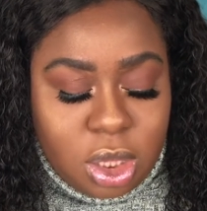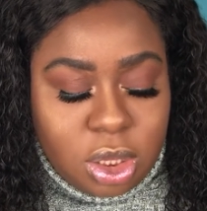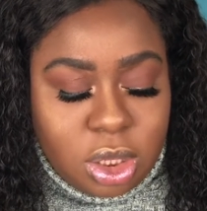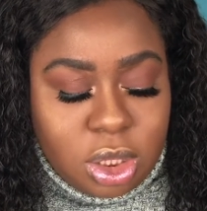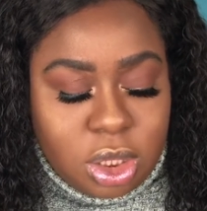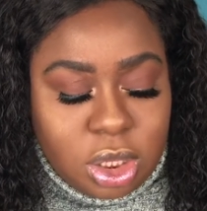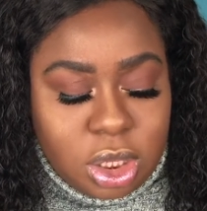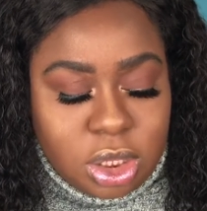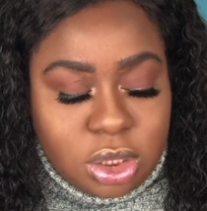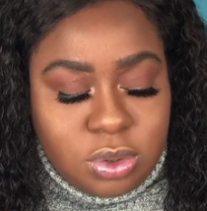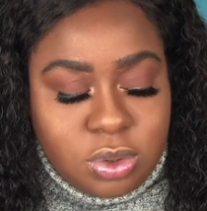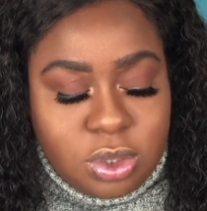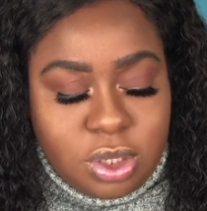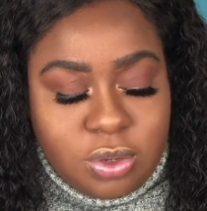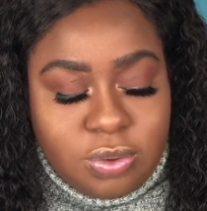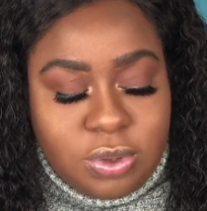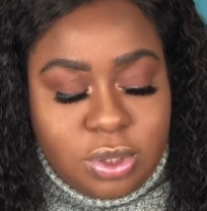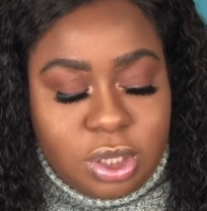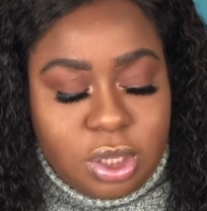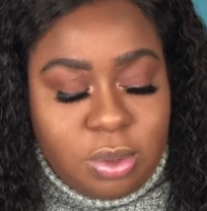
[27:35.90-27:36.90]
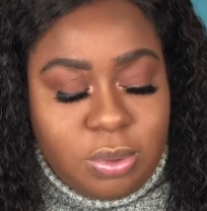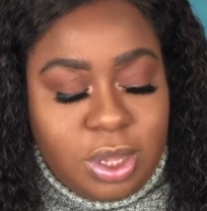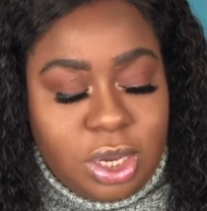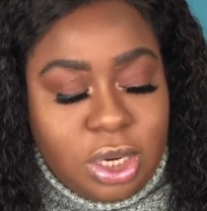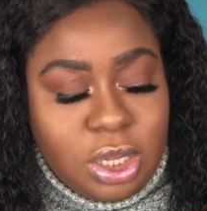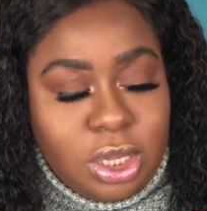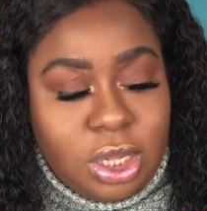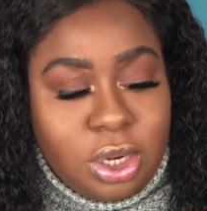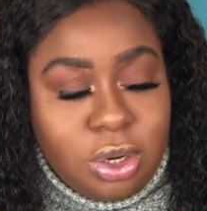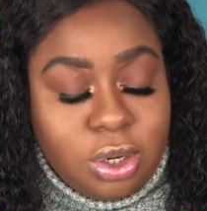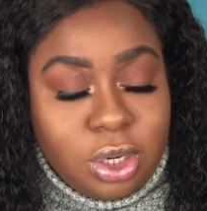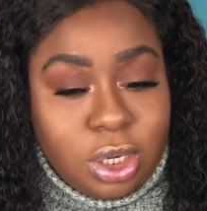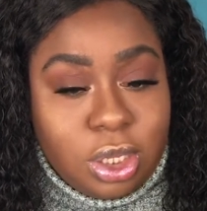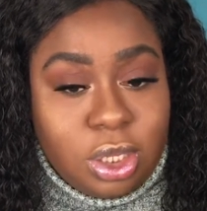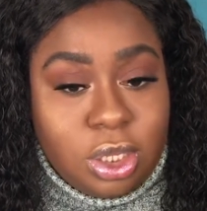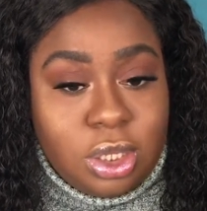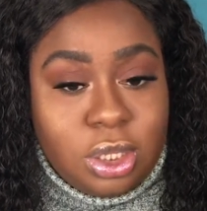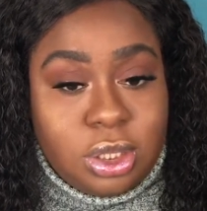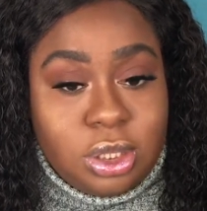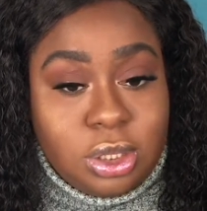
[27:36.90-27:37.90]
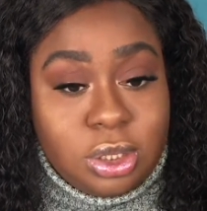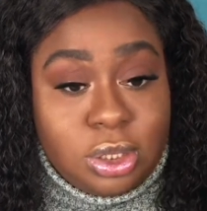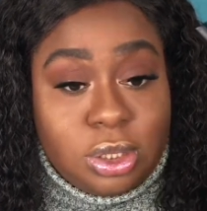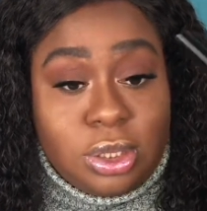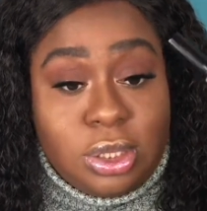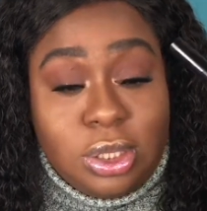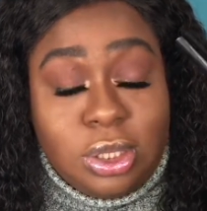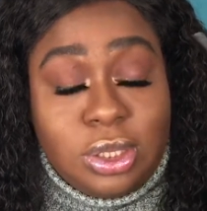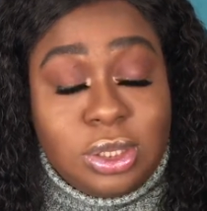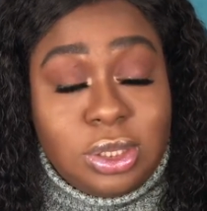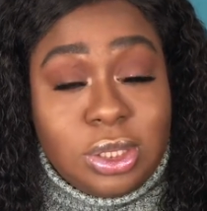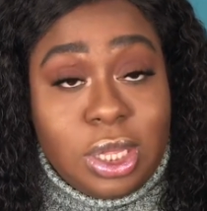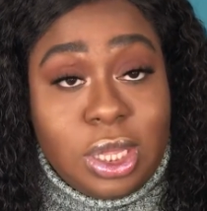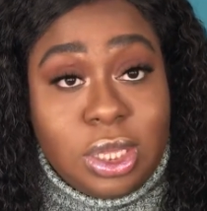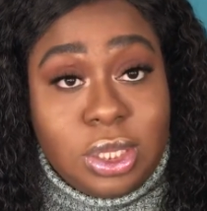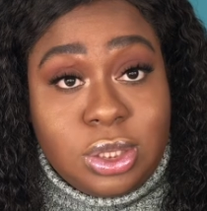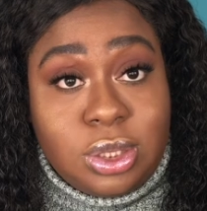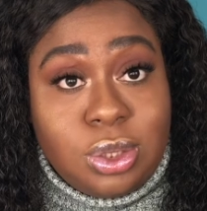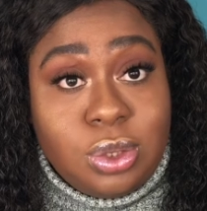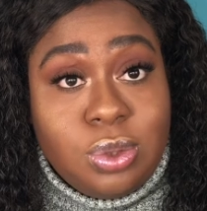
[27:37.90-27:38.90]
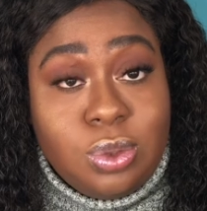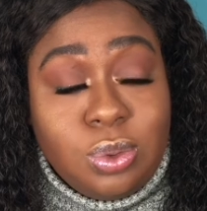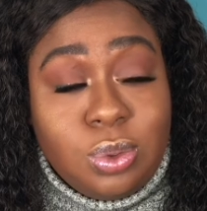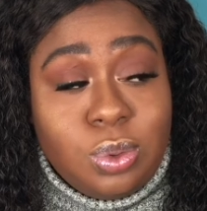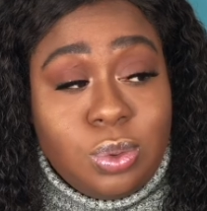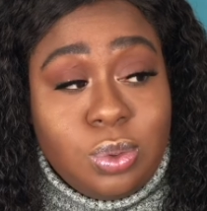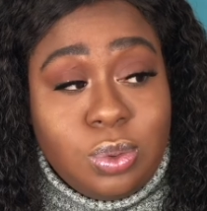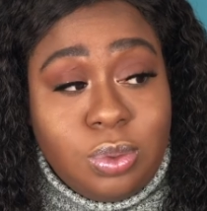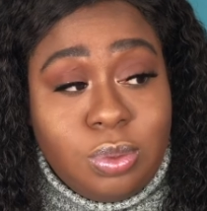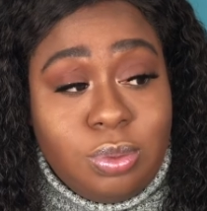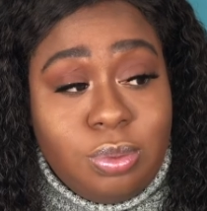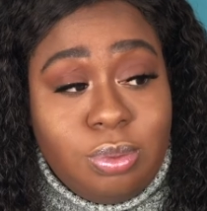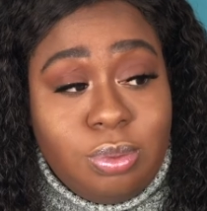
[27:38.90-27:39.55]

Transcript: The gloss will definitely come at a later date, deep, like to